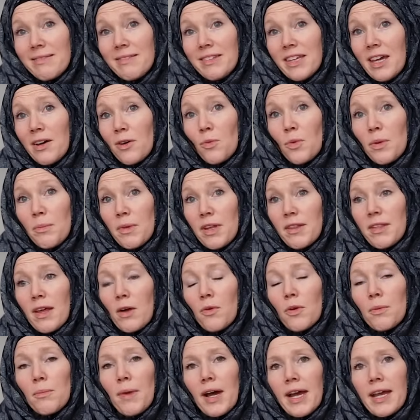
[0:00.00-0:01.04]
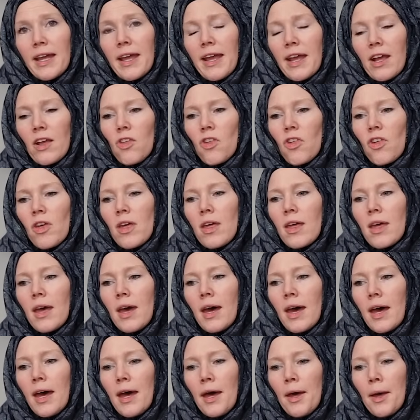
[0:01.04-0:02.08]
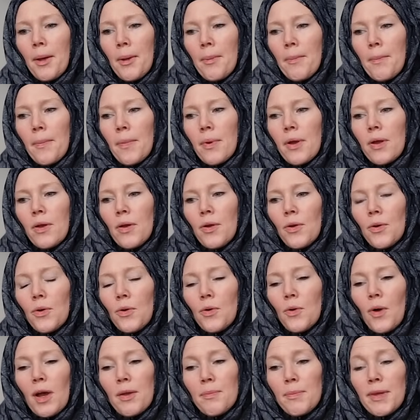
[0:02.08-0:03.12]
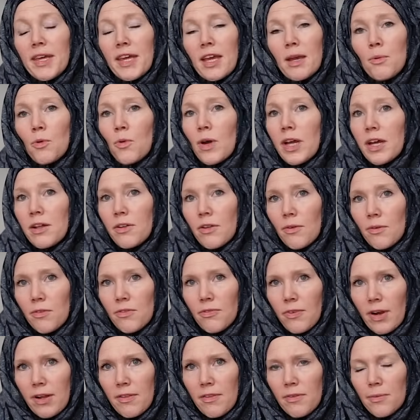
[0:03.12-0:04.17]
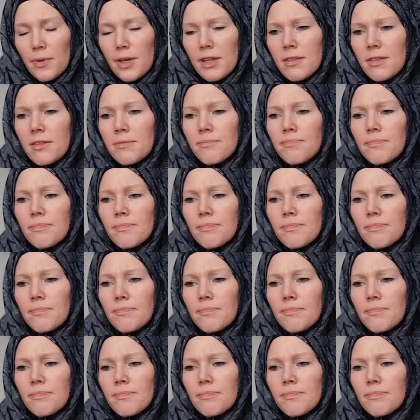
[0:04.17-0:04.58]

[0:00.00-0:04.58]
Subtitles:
young women that were my age, who I became quite close friends with.